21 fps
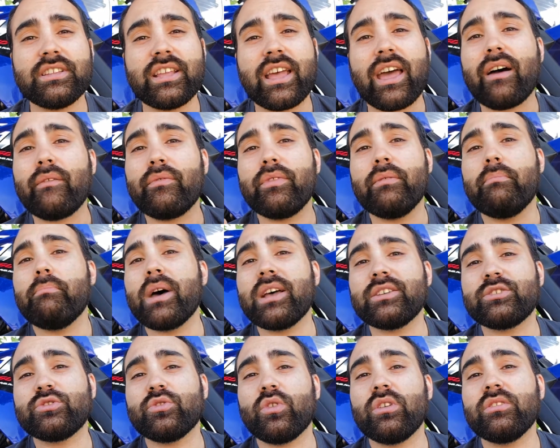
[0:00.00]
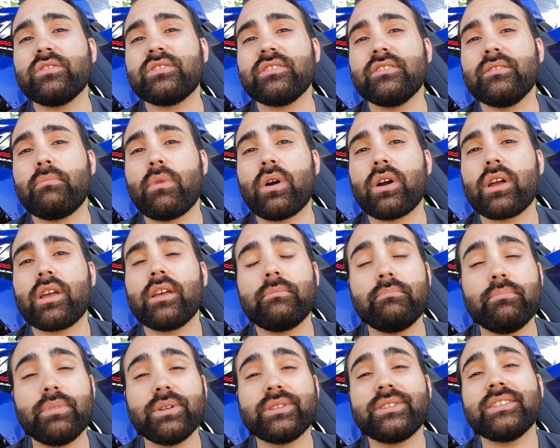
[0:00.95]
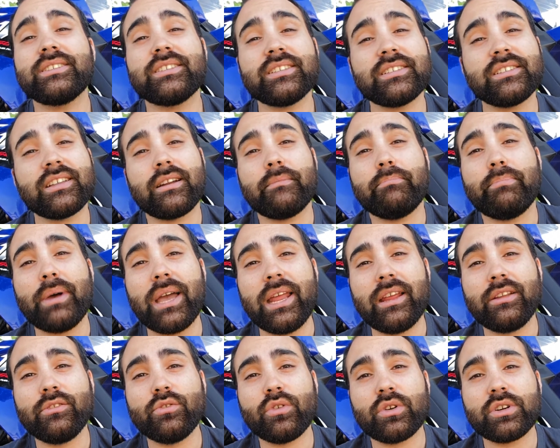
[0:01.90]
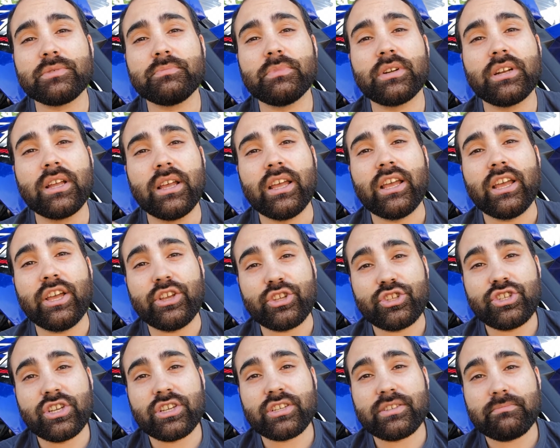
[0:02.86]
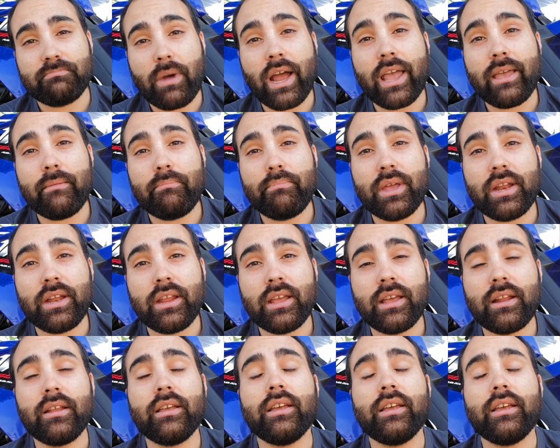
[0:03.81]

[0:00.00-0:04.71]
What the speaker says: they have the best oils in the market, but this is not a paid endorsement, it's just my opinion,